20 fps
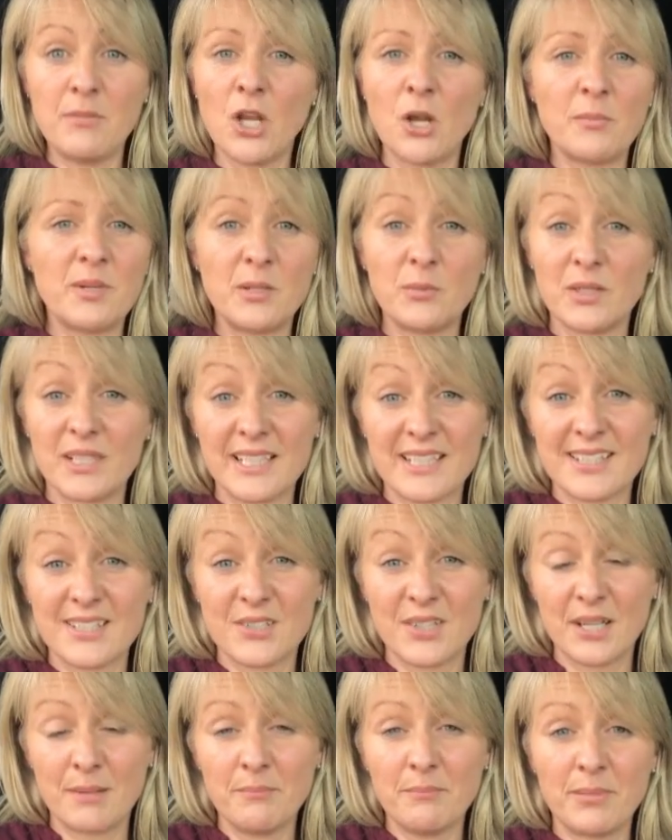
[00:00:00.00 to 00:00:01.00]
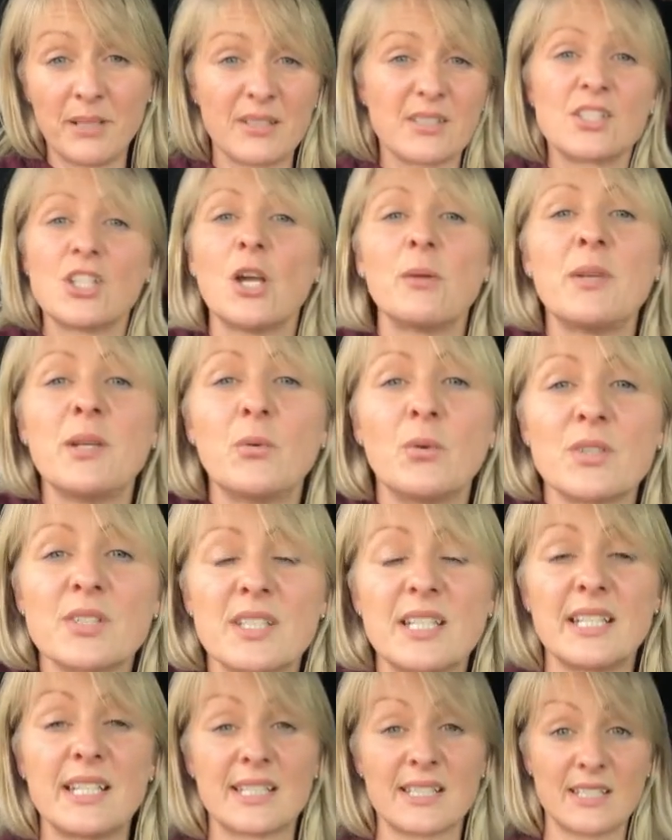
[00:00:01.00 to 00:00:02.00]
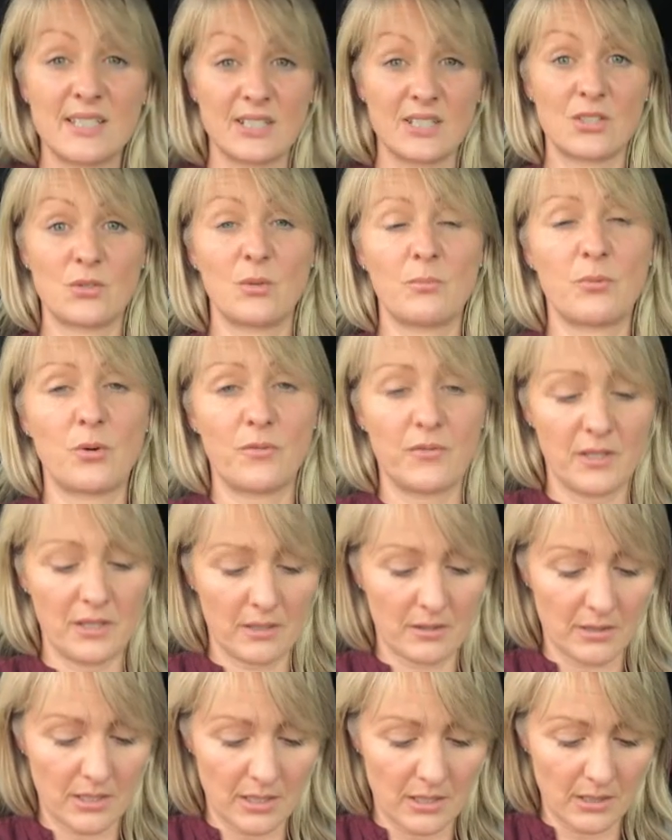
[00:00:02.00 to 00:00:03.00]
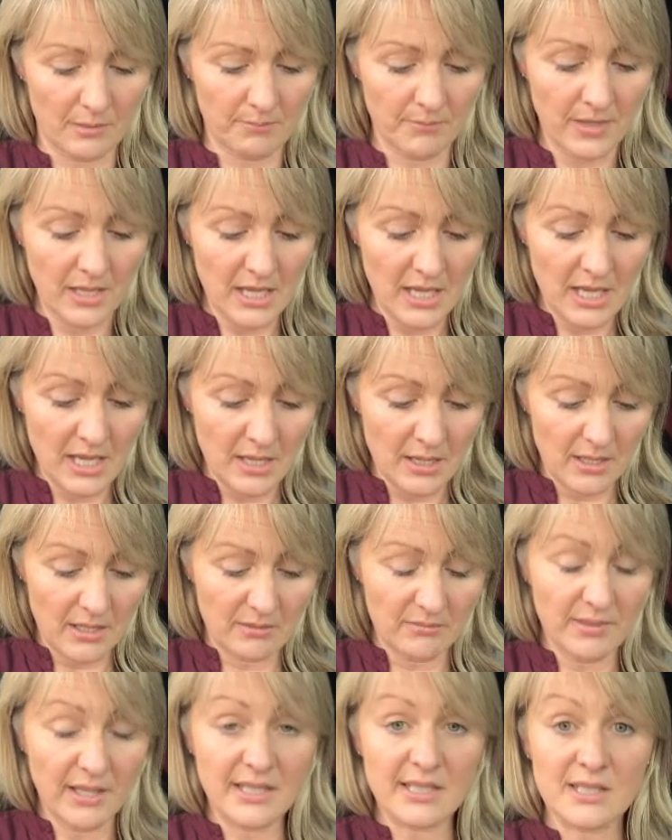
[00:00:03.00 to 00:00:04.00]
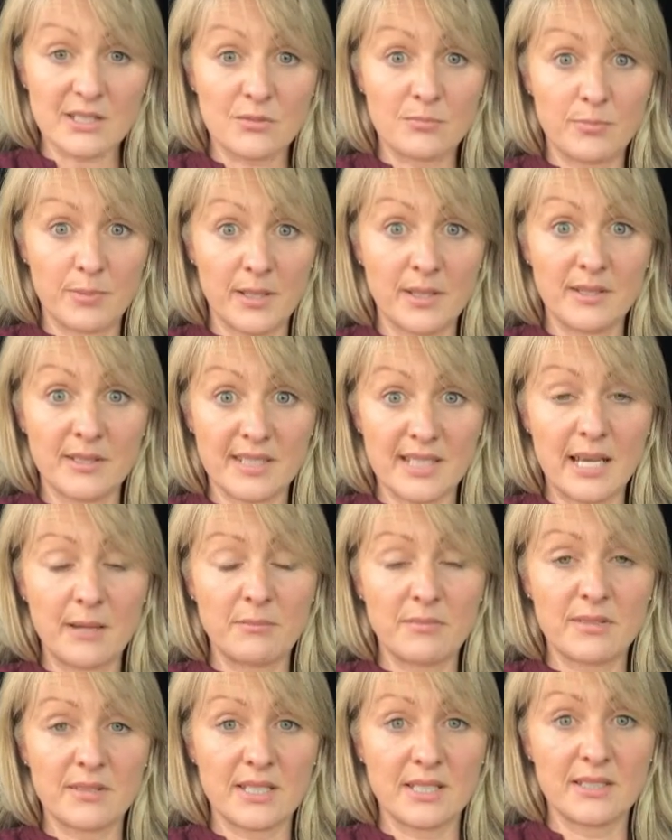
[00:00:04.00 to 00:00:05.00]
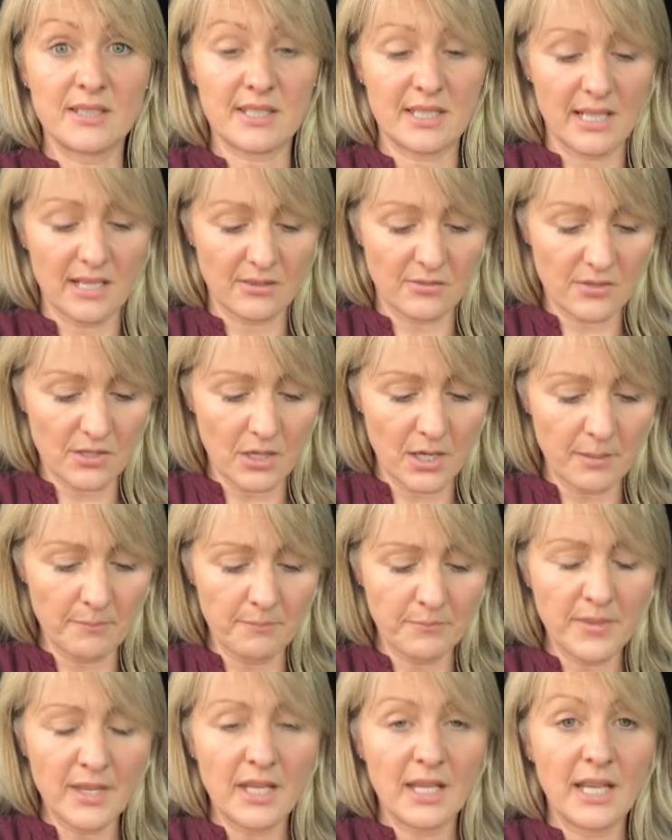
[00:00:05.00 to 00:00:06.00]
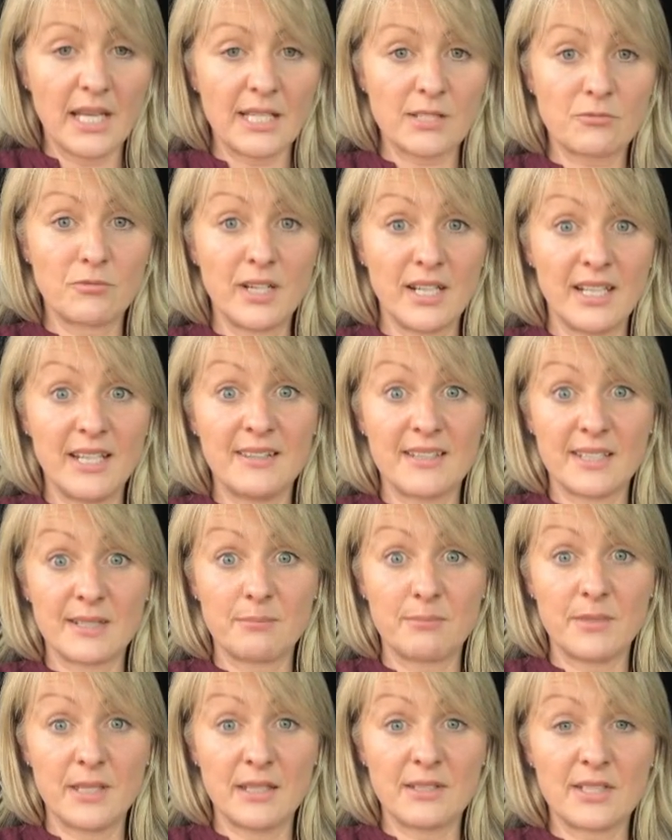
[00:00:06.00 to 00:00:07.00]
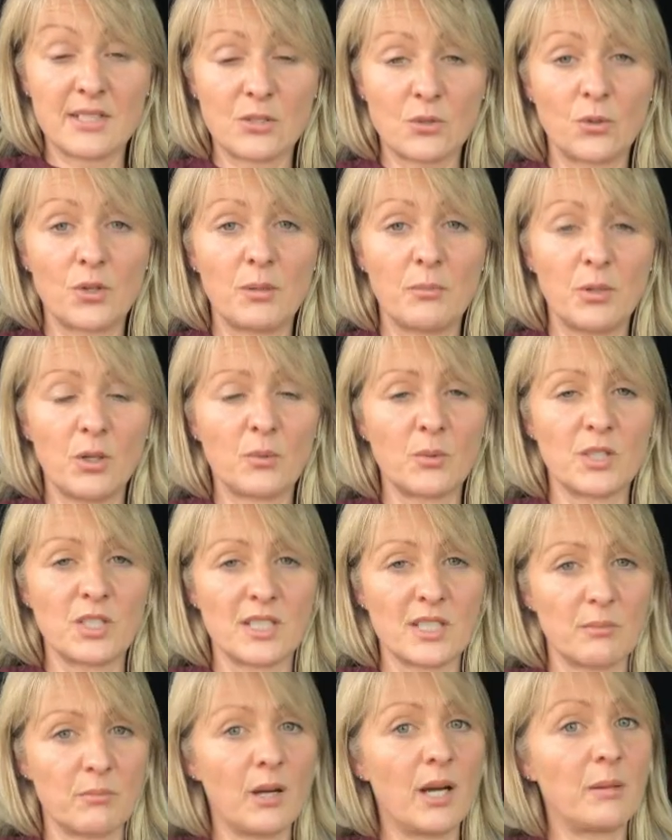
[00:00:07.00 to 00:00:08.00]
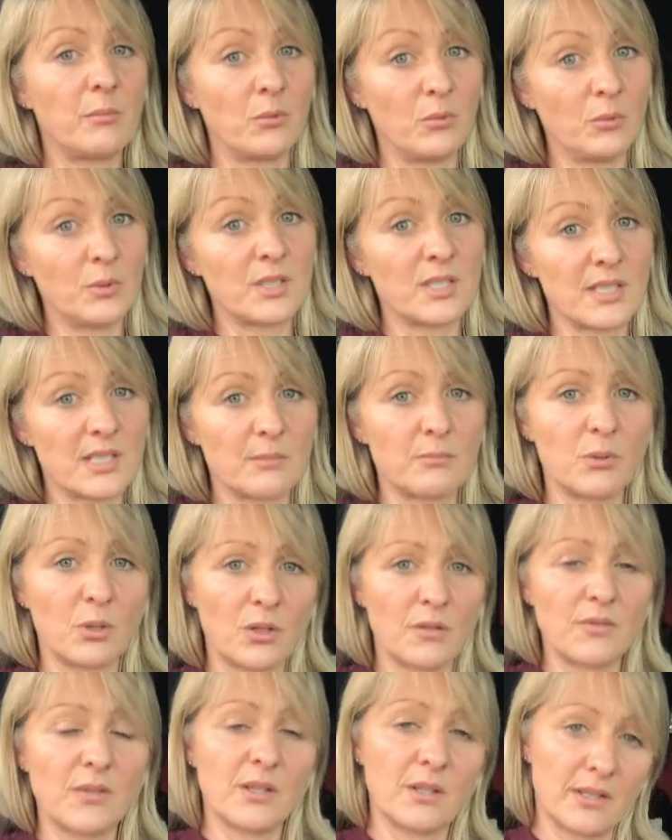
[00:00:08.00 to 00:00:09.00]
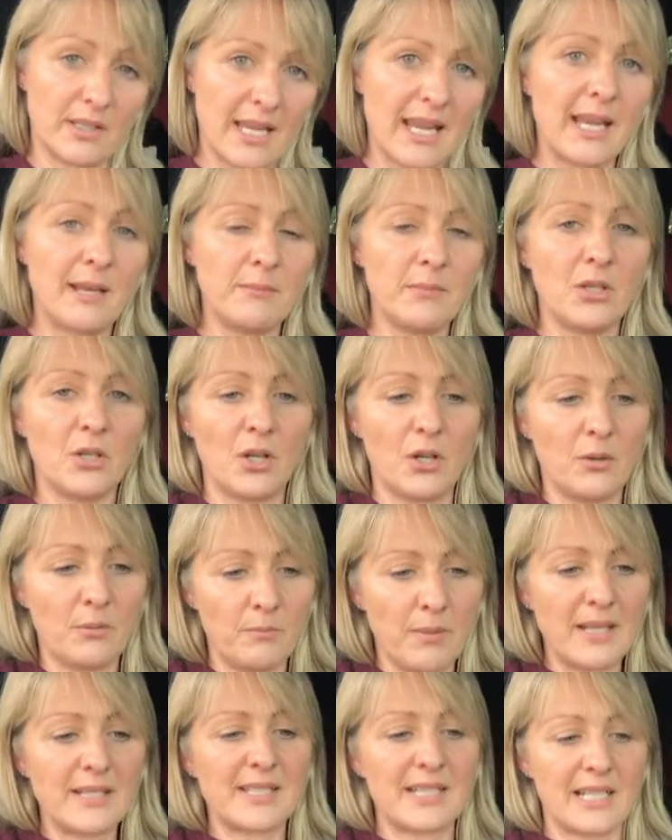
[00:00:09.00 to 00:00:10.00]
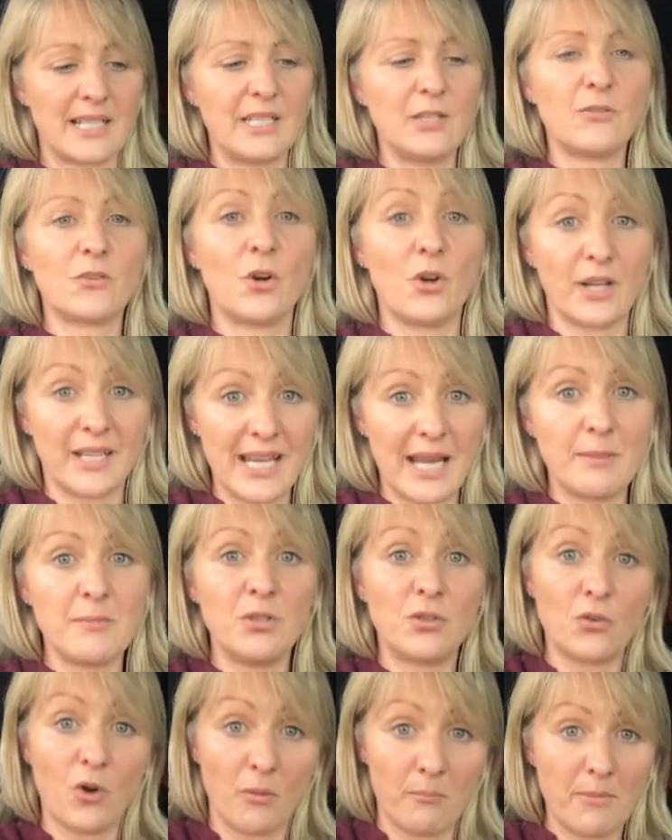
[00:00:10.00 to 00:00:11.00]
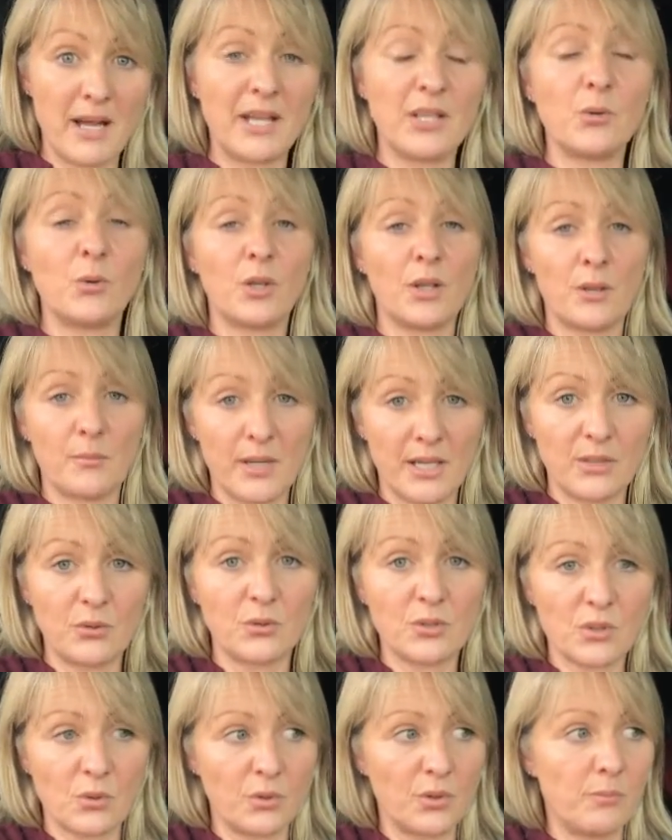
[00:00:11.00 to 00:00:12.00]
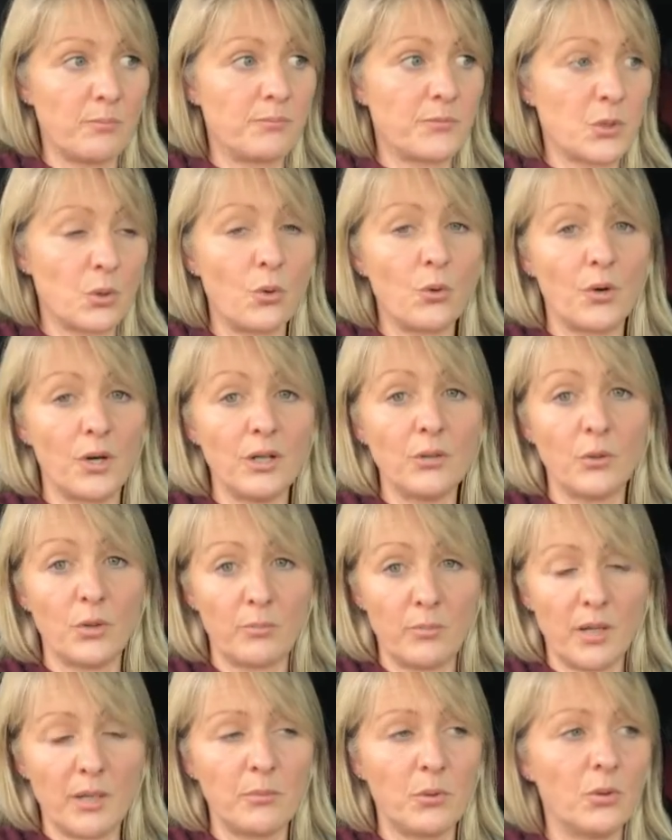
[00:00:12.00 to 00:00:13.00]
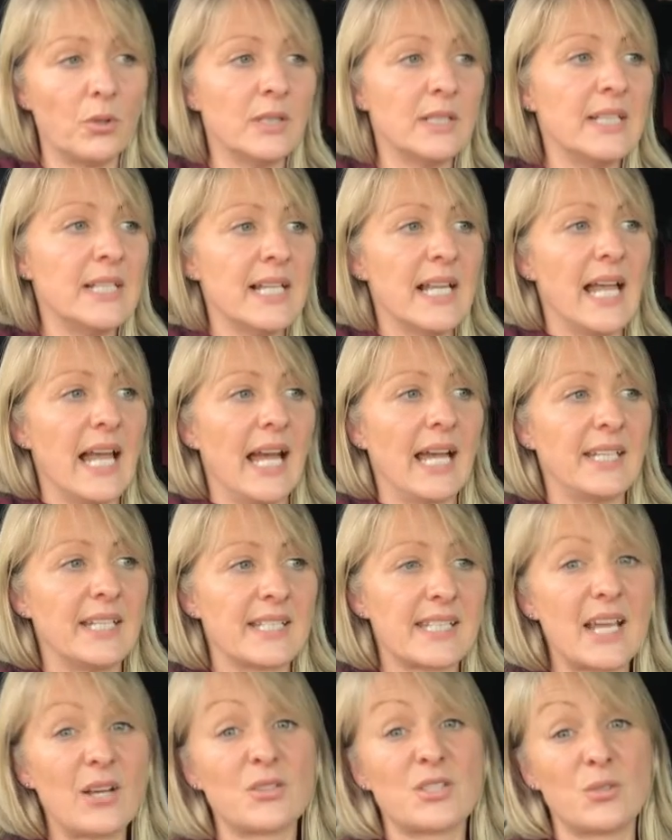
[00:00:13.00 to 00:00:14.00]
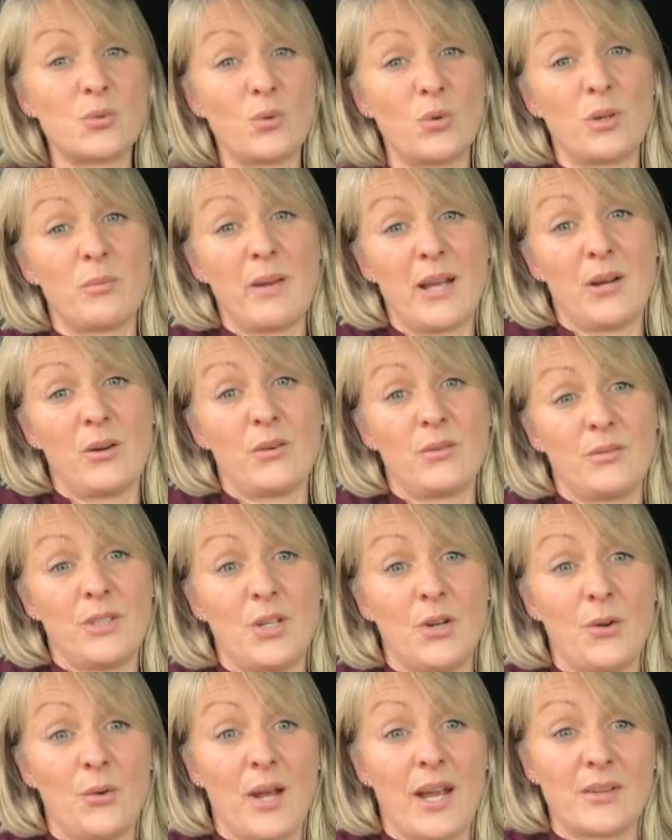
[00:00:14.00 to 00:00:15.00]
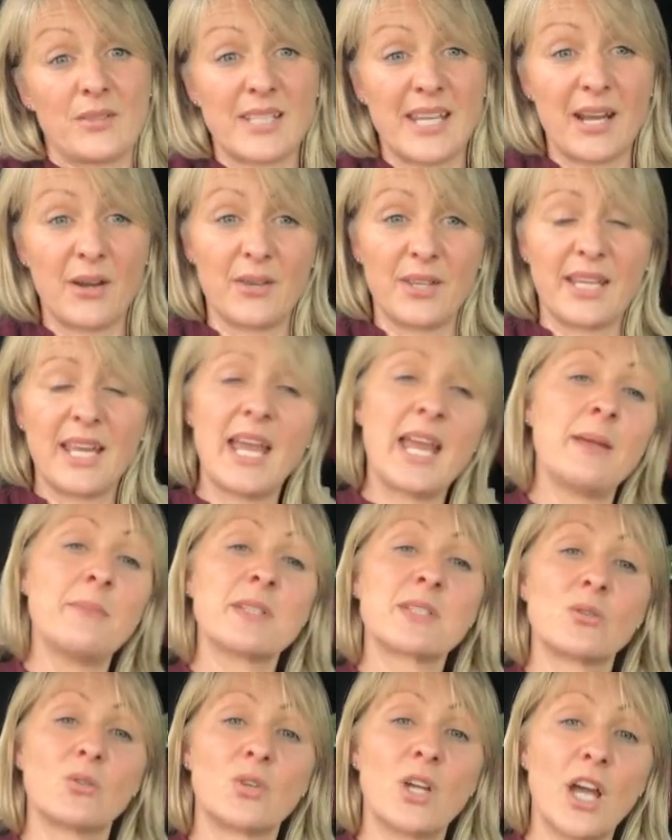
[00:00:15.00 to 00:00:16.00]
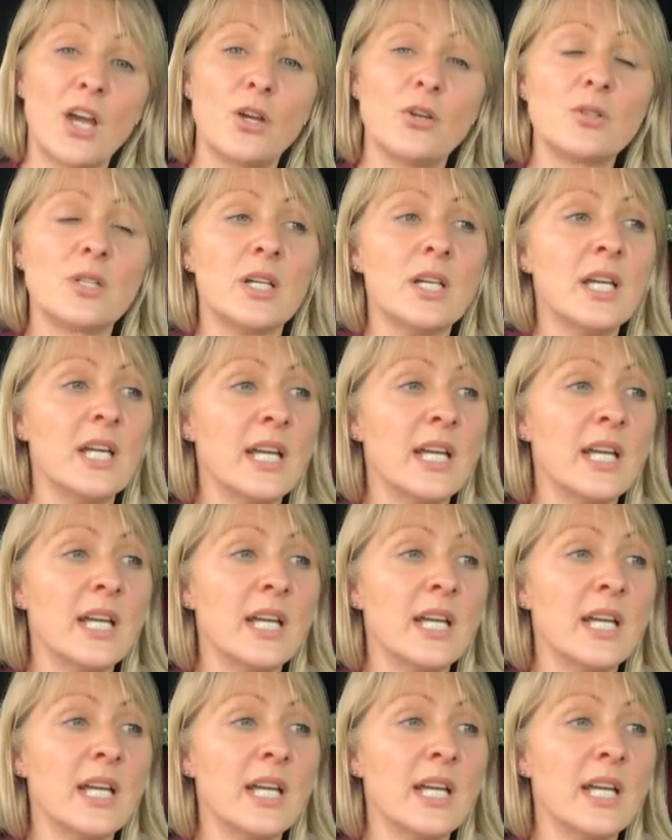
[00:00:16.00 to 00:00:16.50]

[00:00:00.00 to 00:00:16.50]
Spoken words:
Nobody would listen to him because nobody wants to listen to a prophet. That's been the same since the end of time. It's written in the storybook, which is the Bible, which is the book of the game. You know, basically you've got a game and you've got a manual, and the manual is called the Torah or the Bible, and it tells you all about, you know, how to get out of the game. It's all code.